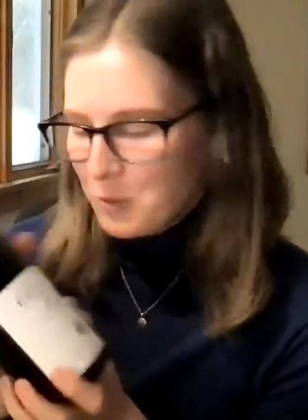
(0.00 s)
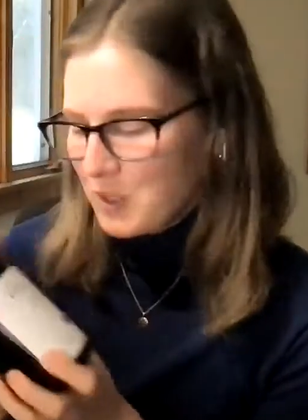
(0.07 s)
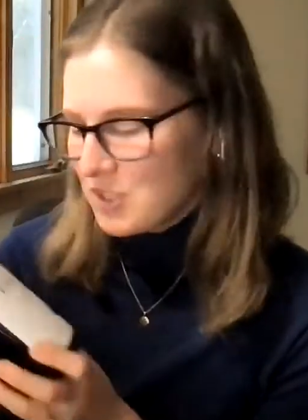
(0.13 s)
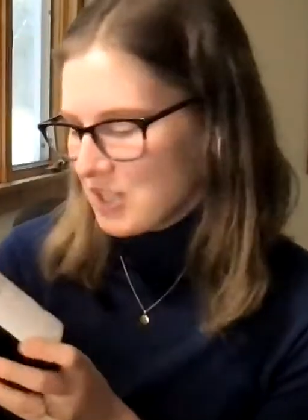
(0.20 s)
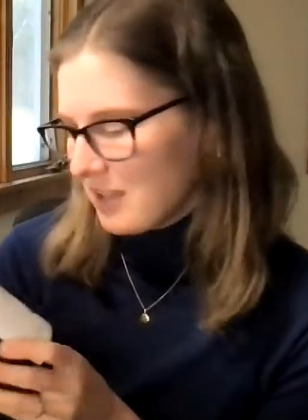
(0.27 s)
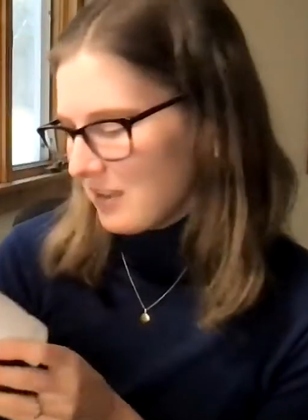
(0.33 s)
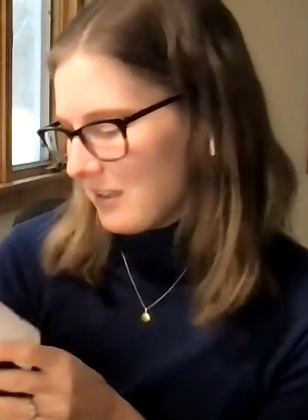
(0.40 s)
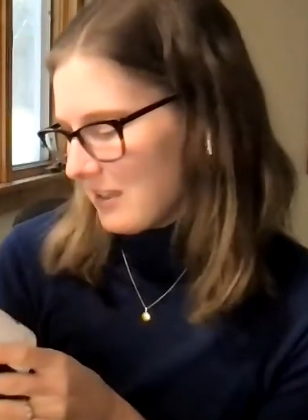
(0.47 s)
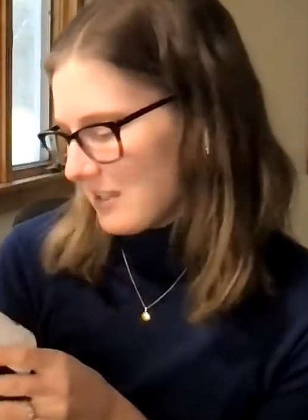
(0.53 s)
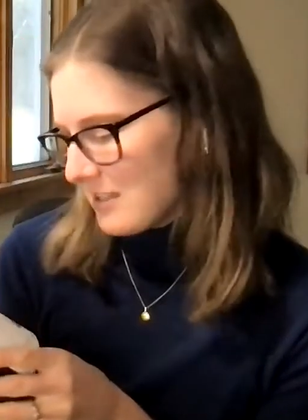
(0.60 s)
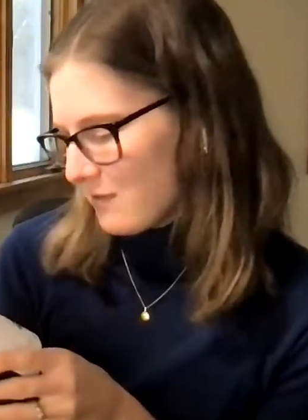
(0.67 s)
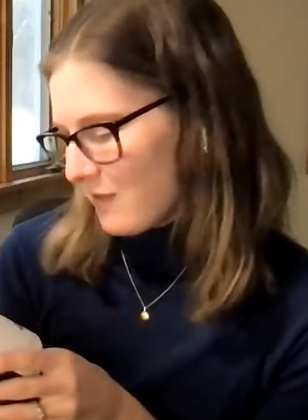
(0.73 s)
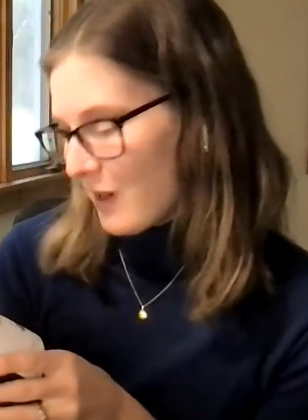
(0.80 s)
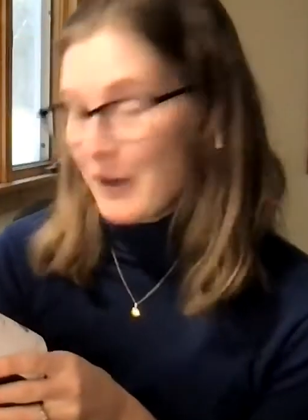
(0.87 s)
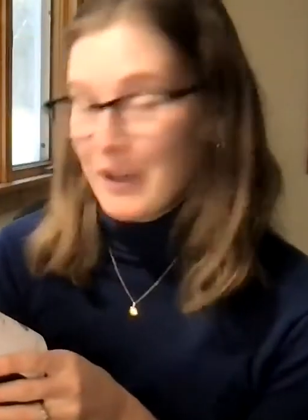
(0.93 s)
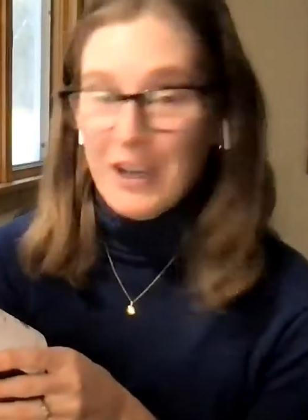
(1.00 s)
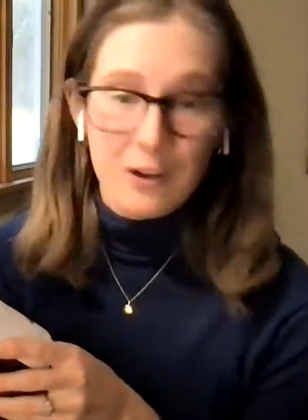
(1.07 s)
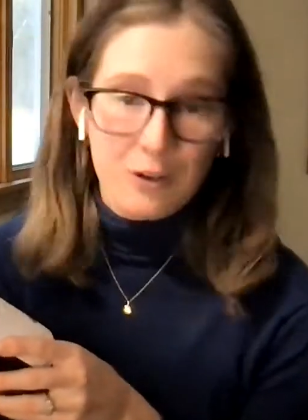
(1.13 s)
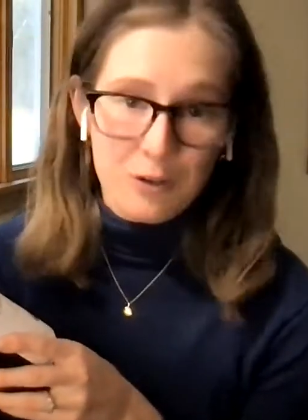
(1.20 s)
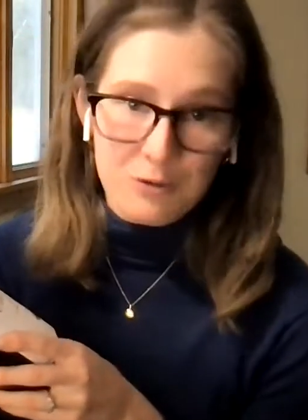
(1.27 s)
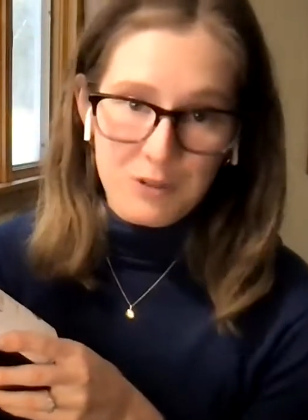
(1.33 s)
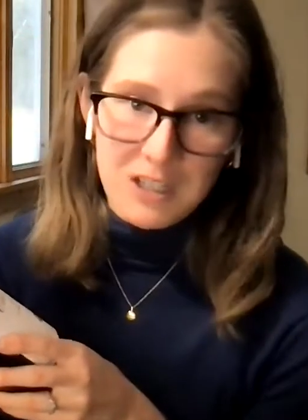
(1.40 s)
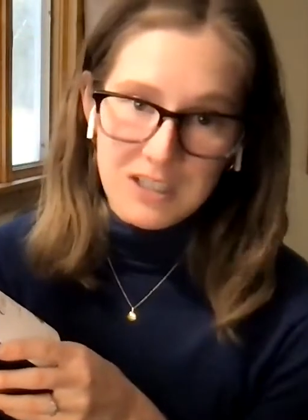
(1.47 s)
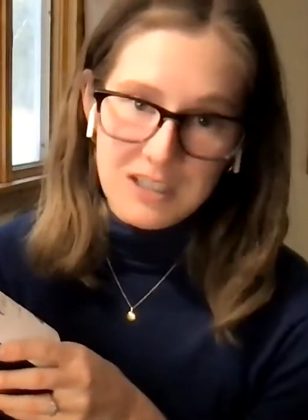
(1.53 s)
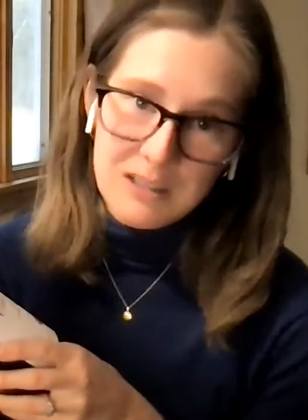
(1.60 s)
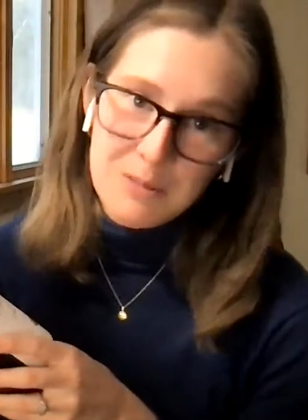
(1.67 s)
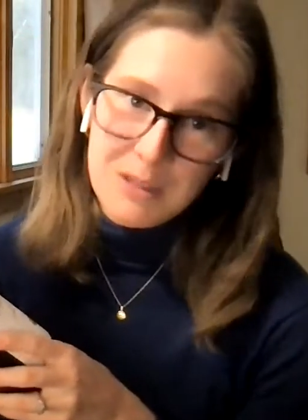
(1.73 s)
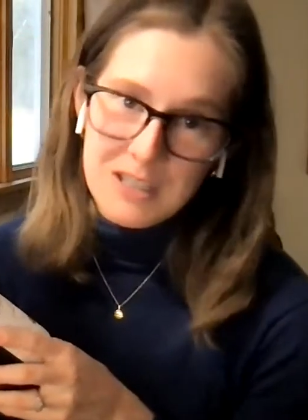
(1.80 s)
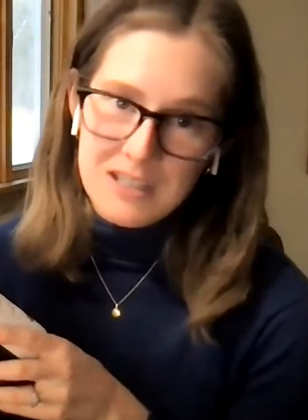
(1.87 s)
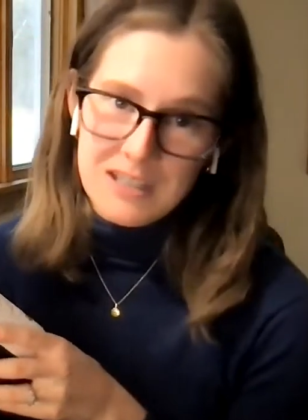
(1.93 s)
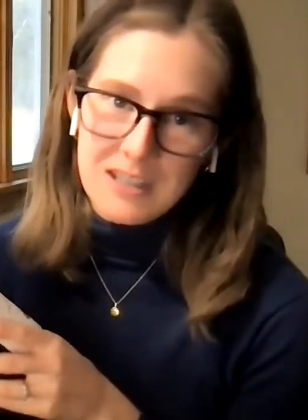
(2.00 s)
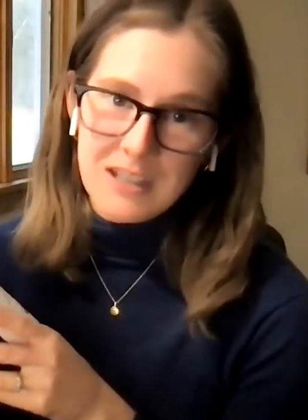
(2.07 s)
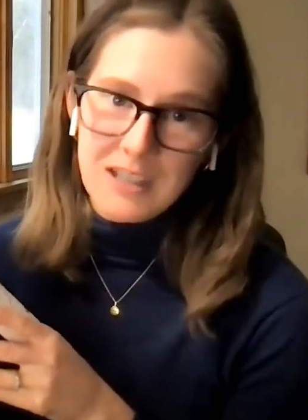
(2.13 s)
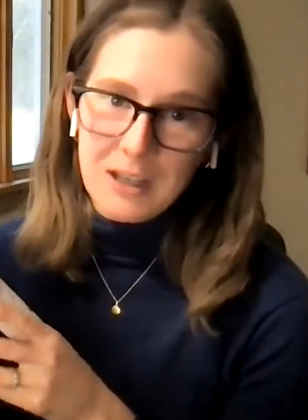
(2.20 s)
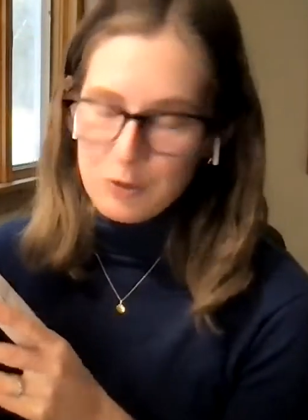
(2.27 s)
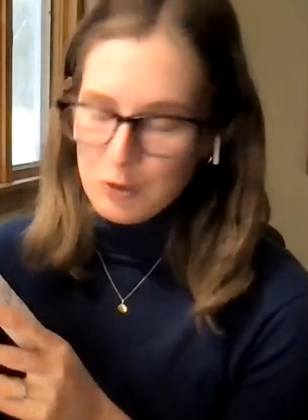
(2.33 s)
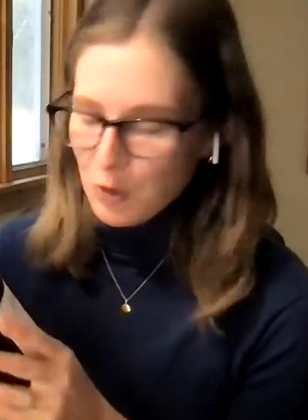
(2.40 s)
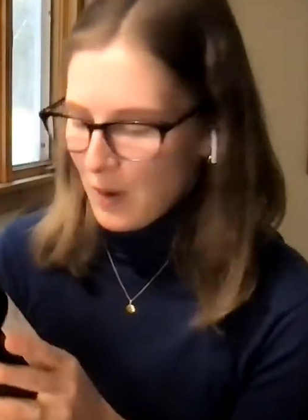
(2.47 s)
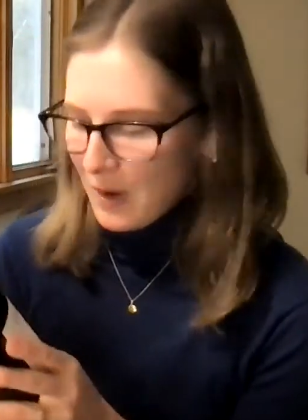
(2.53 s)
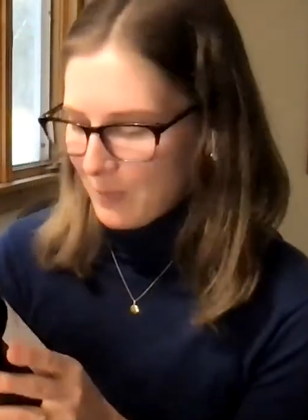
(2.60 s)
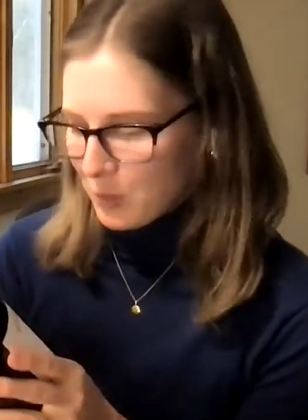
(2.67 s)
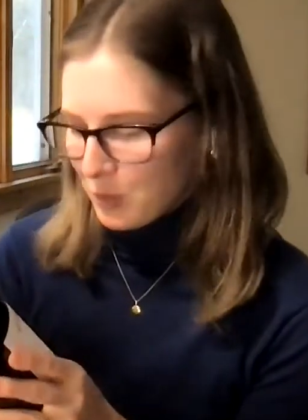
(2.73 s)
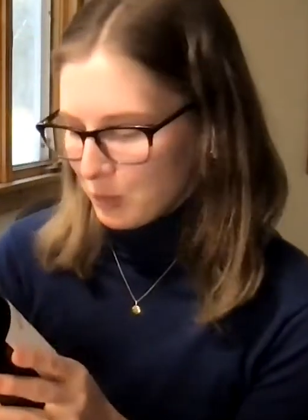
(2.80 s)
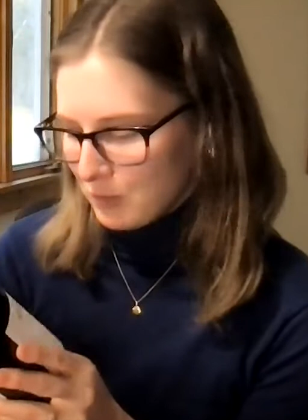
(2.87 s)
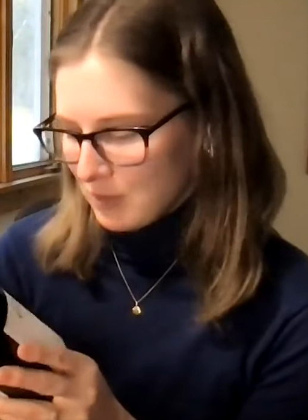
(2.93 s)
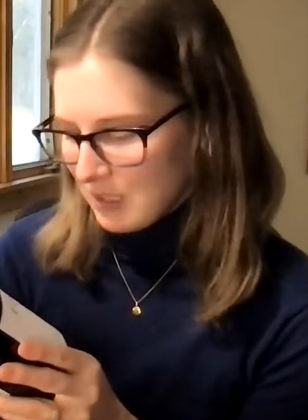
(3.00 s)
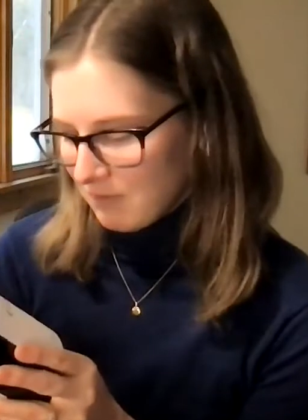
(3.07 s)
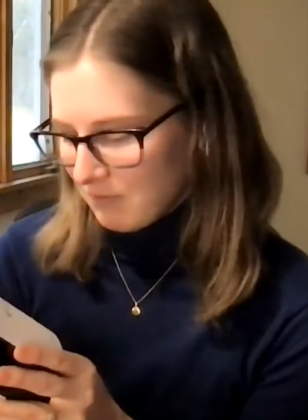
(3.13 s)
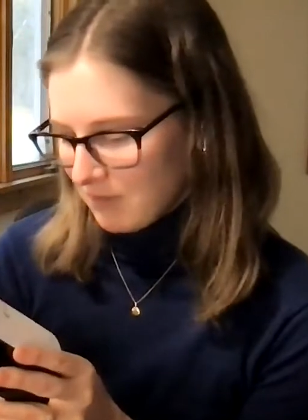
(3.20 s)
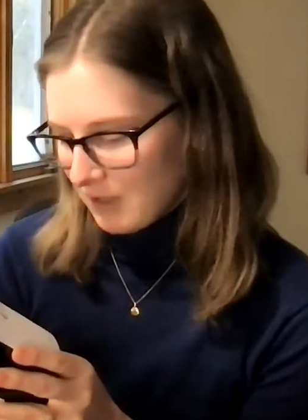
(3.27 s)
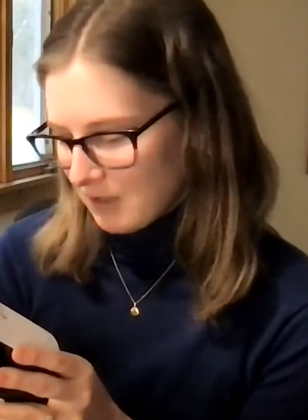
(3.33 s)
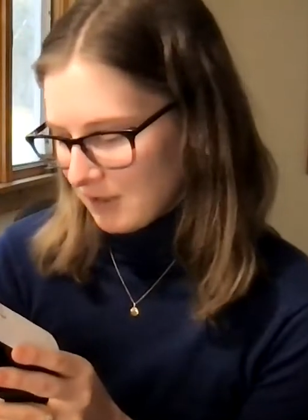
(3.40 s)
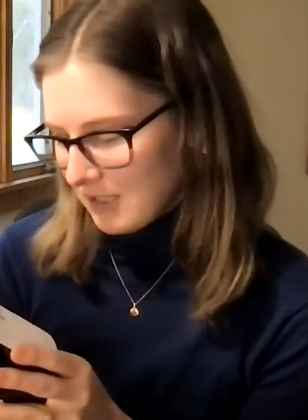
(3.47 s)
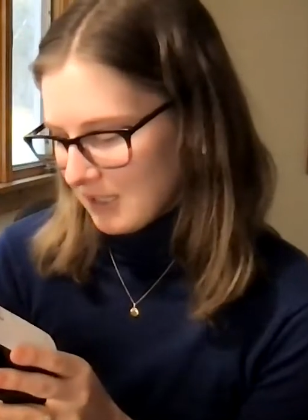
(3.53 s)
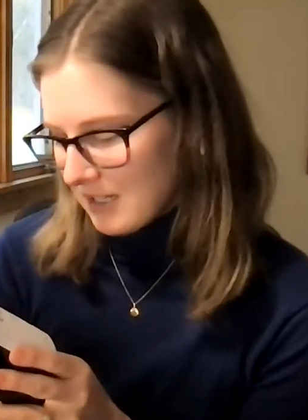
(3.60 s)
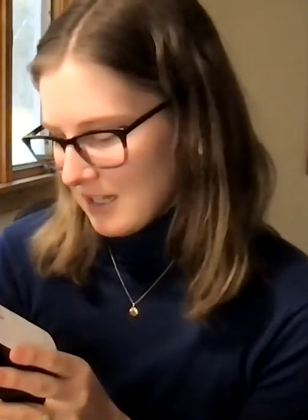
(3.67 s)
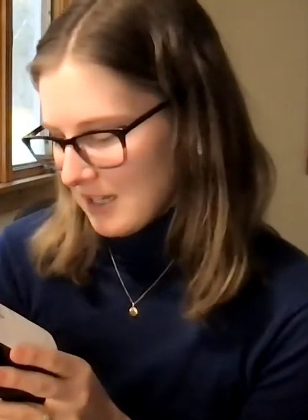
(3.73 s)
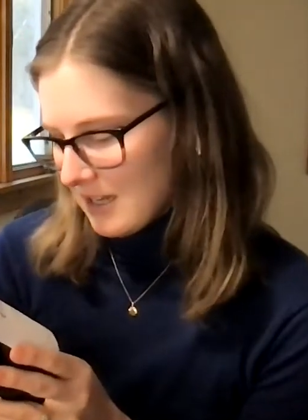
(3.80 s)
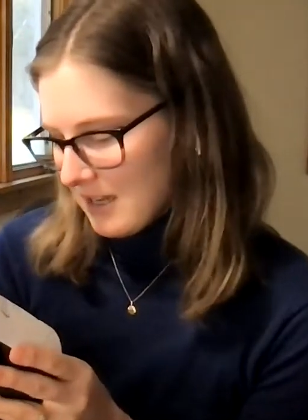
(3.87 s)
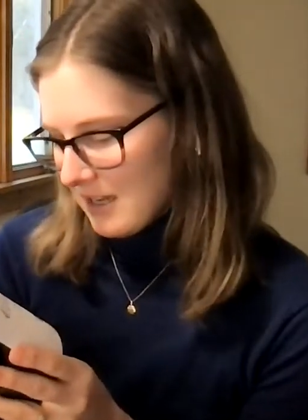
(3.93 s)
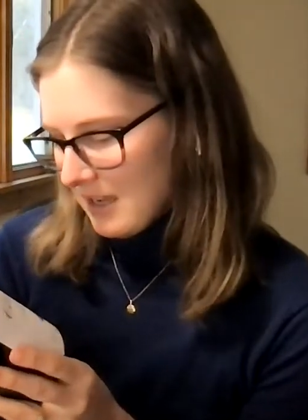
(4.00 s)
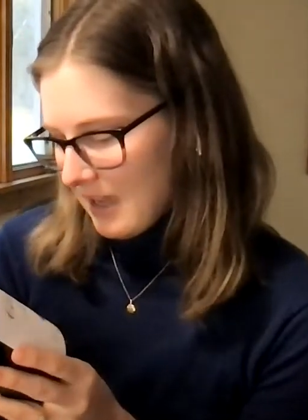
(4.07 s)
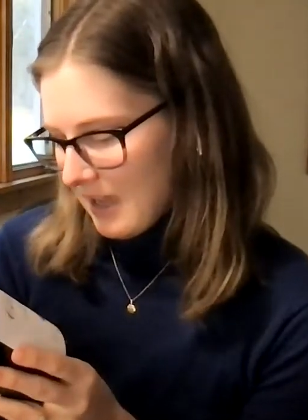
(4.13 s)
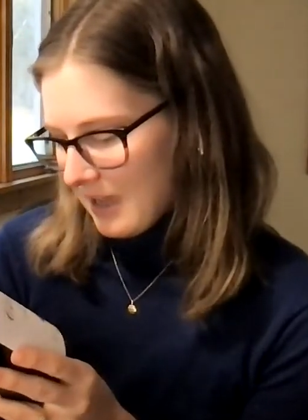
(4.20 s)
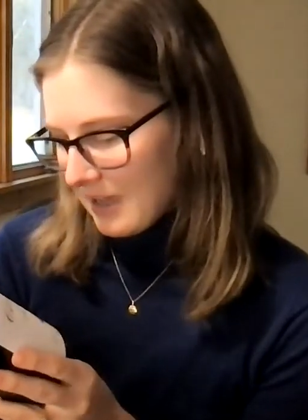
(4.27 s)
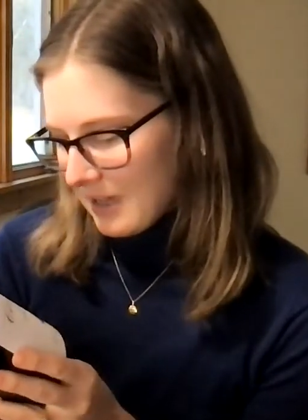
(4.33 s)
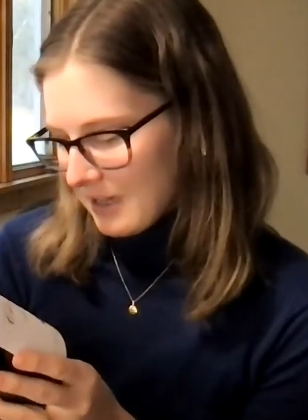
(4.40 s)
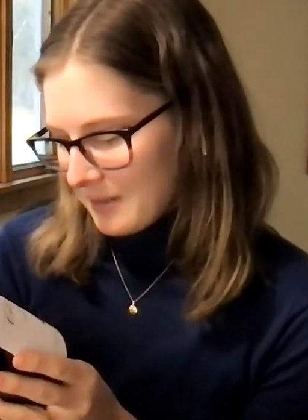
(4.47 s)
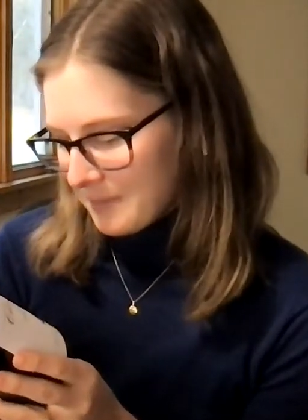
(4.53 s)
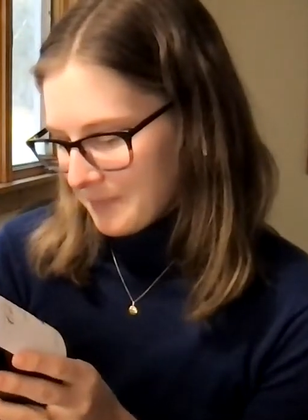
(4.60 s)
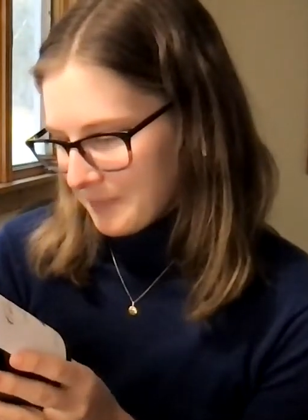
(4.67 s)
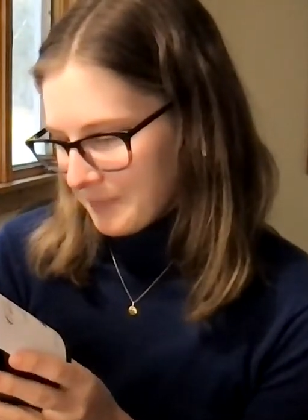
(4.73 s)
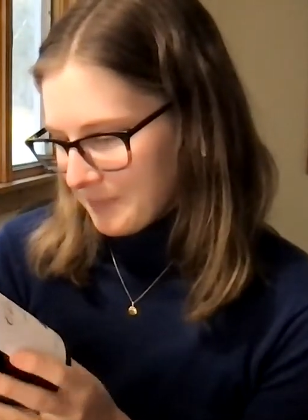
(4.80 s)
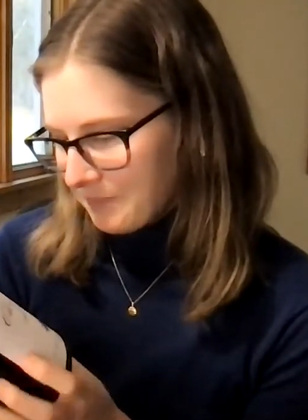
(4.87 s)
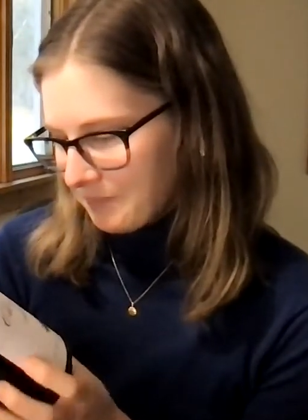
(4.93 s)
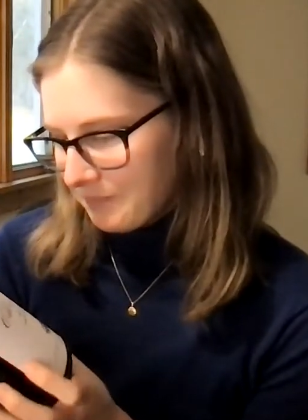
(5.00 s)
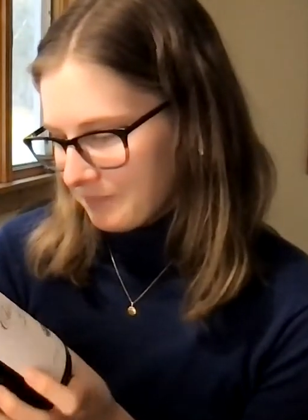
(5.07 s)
which I think is very underrated because in the natural wine world, we get very um,